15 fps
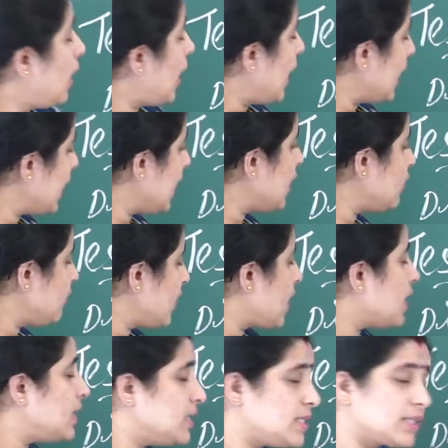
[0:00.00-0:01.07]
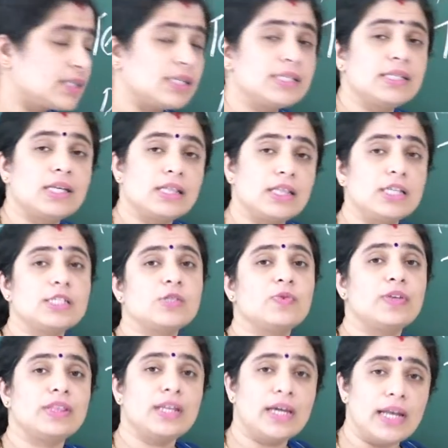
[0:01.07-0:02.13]
Again we are discussing this
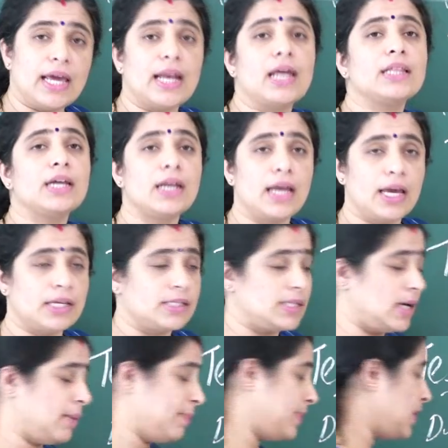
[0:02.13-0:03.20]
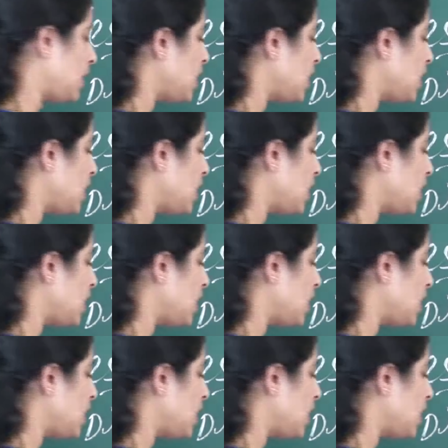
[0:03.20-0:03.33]
with another example.